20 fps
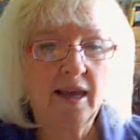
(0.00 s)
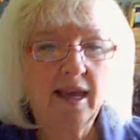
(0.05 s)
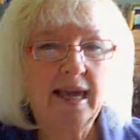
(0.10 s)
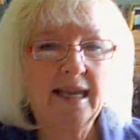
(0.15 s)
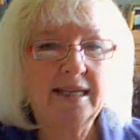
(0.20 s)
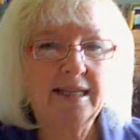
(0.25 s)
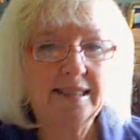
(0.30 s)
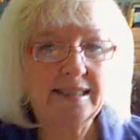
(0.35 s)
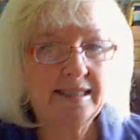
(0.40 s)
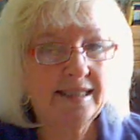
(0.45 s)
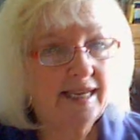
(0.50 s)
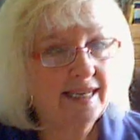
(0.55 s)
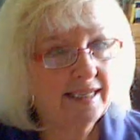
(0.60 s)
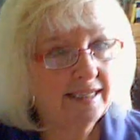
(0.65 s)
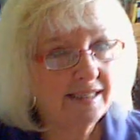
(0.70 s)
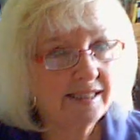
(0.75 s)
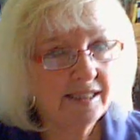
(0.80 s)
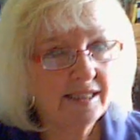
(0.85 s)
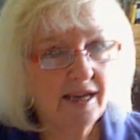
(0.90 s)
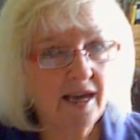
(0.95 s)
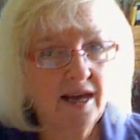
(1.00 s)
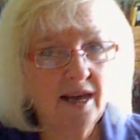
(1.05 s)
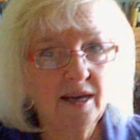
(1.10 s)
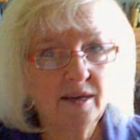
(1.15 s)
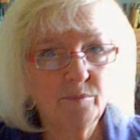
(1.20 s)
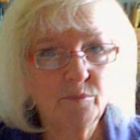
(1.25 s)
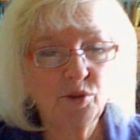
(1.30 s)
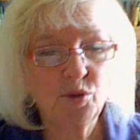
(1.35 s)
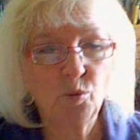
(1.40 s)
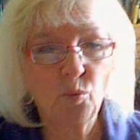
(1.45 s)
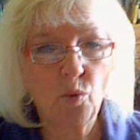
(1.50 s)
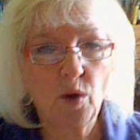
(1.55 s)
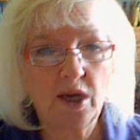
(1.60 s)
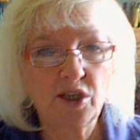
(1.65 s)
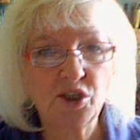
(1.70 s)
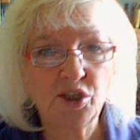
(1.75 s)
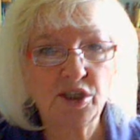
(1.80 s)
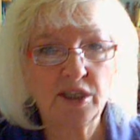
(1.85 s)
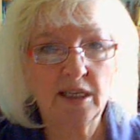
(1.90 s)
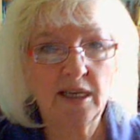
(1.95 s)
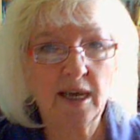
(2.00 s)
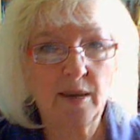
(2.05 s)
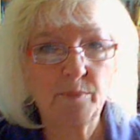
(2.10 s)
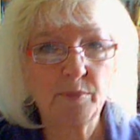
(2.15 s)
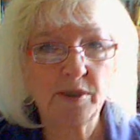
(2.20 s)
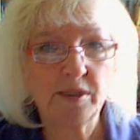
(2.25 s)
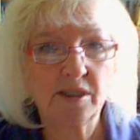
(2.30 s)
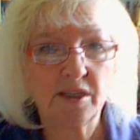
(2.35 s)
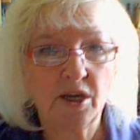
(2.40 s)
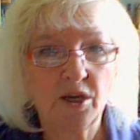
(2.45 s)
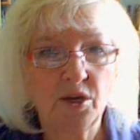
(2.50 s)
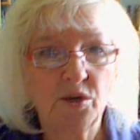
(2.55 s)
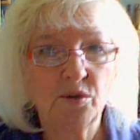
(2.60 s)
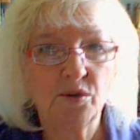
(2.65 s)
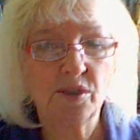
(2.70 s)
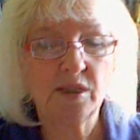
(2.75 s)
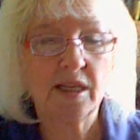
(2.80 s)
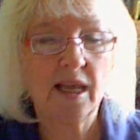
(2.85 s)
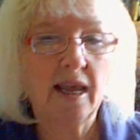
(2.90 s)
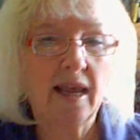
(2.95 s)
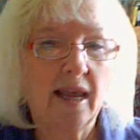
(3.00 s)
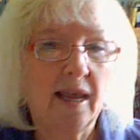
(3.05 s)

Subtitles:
And it takes time to watch the episodes